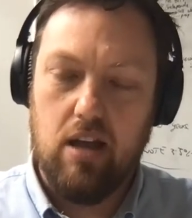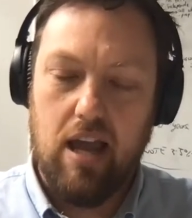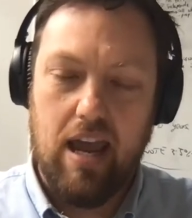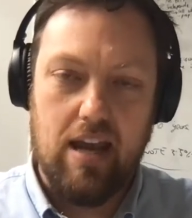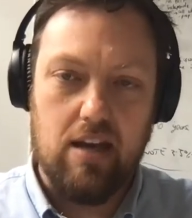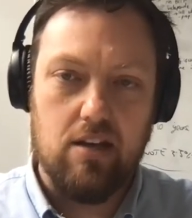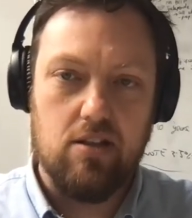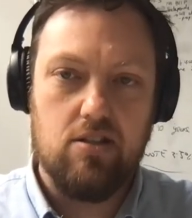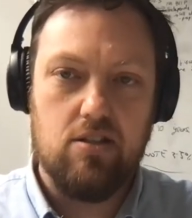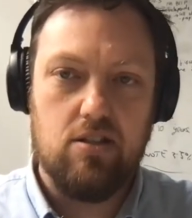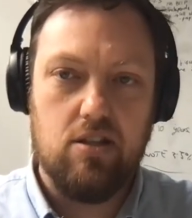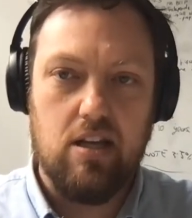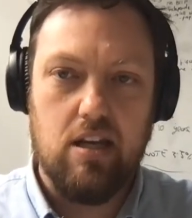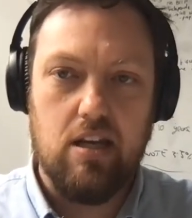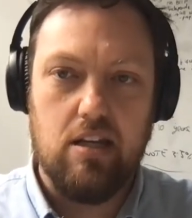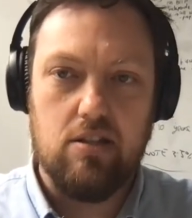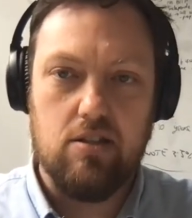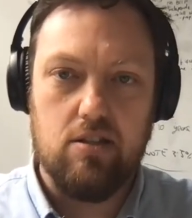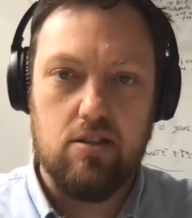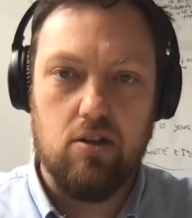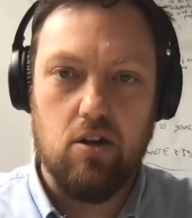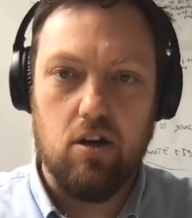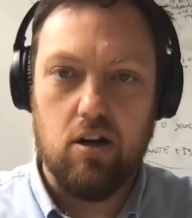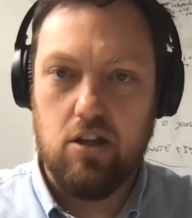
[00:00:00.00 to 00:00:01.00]
and
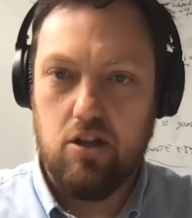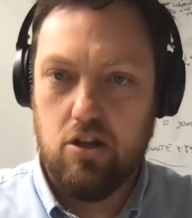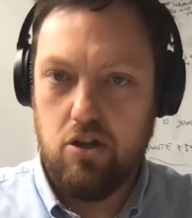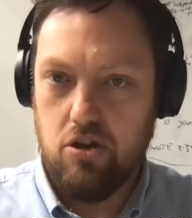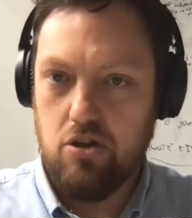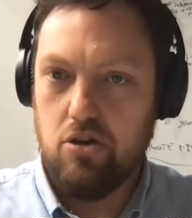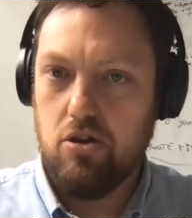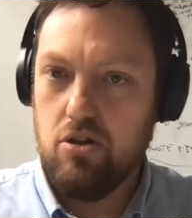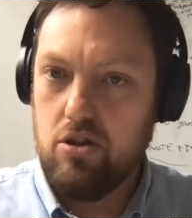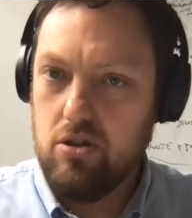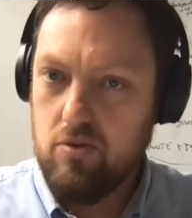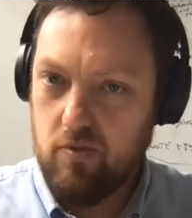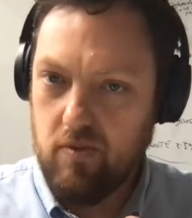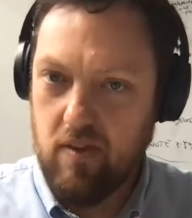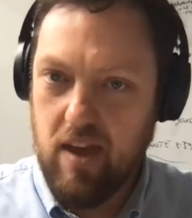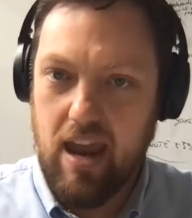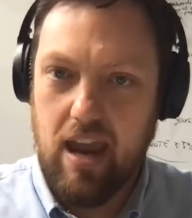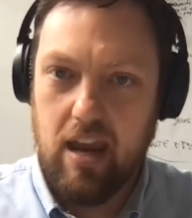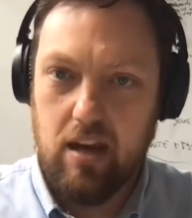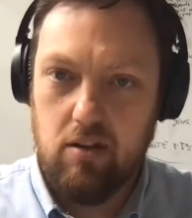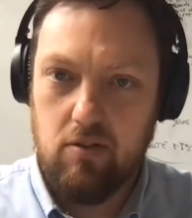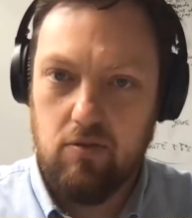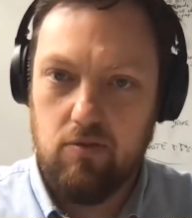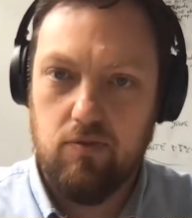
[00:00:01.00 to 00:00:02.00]
he's not a huge
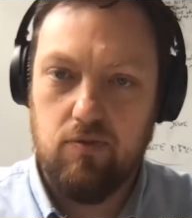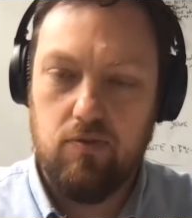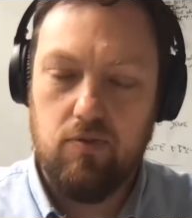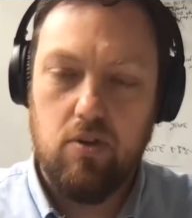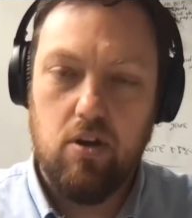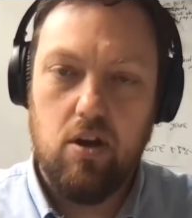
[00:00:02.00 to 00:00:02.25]
fan of